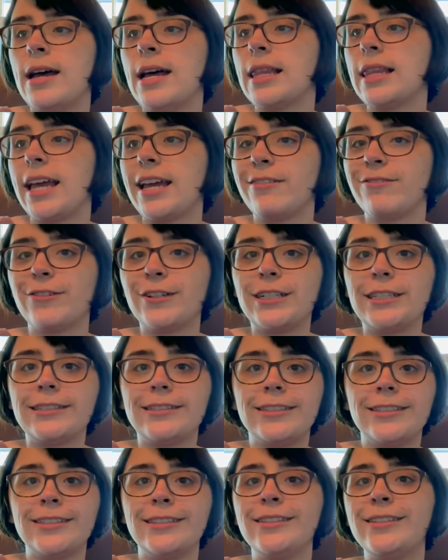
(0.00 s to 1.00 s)
like, for
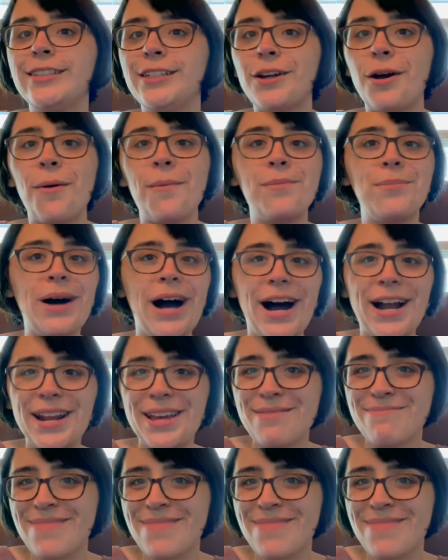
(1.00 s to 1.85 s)
instance, you know, bonnet